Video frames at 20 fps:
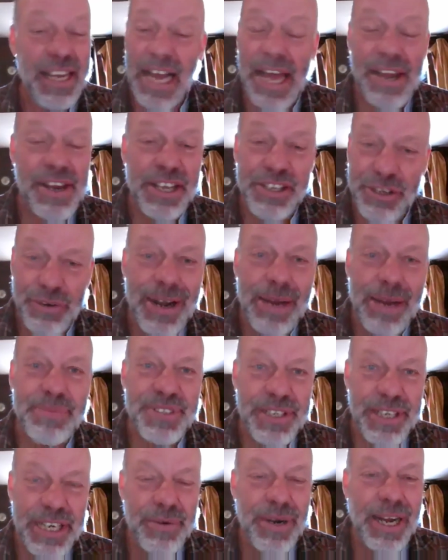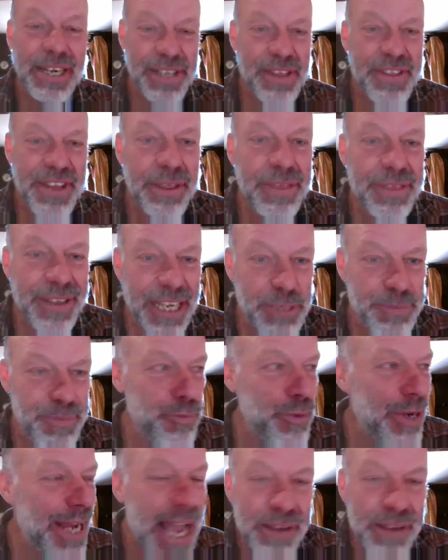you're absolutely right. And the other thing is,
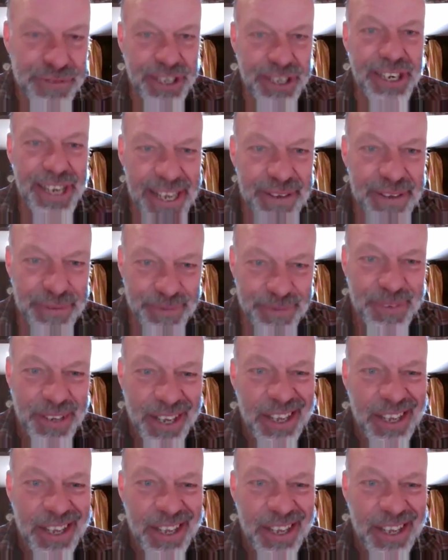we have to live.